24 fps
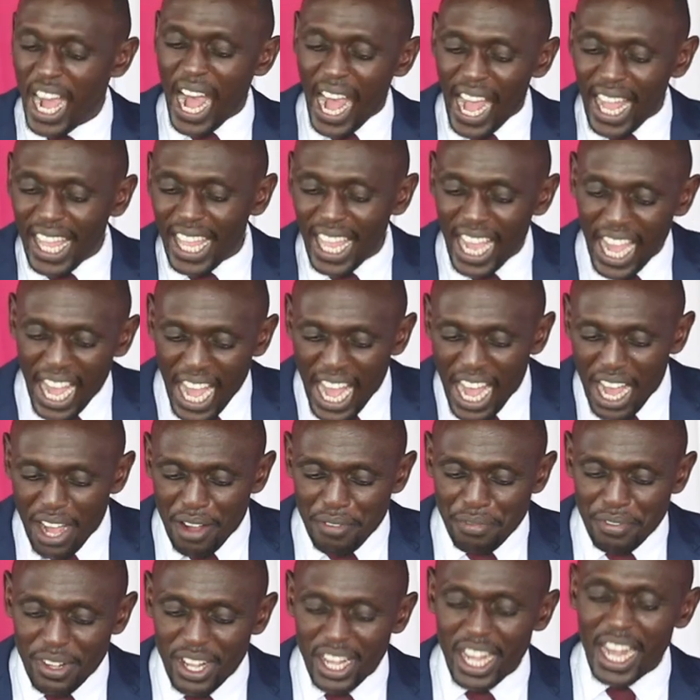I
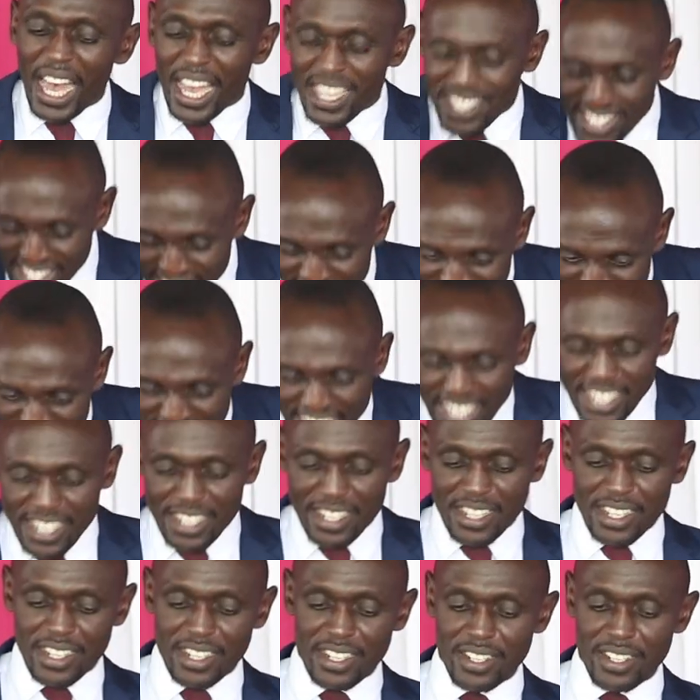have a stick.